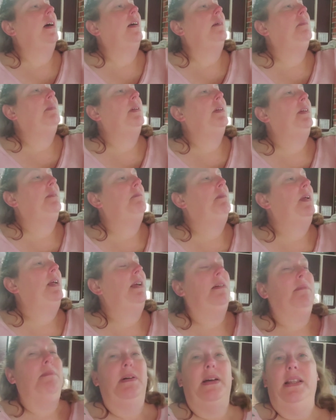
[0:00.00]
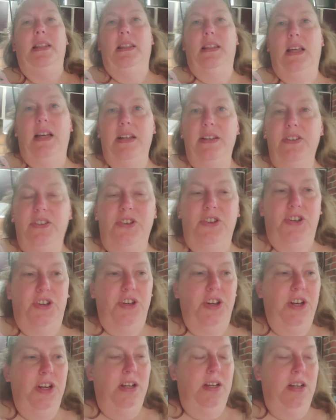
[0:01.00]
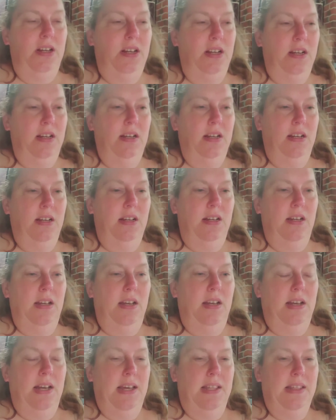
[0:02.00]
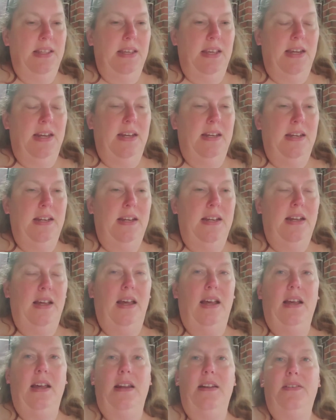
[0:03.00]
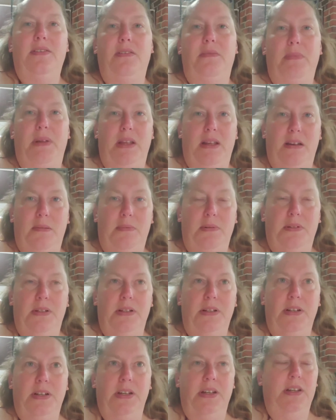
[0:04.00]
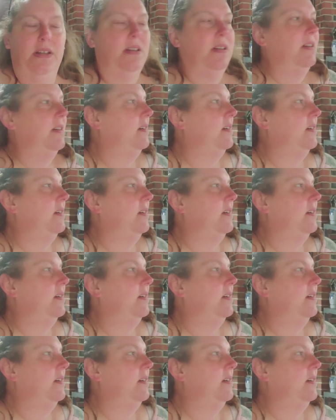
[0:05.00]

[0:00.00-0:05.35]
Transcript: I'm gonna make my lunch, and then I gotta do a makeup look.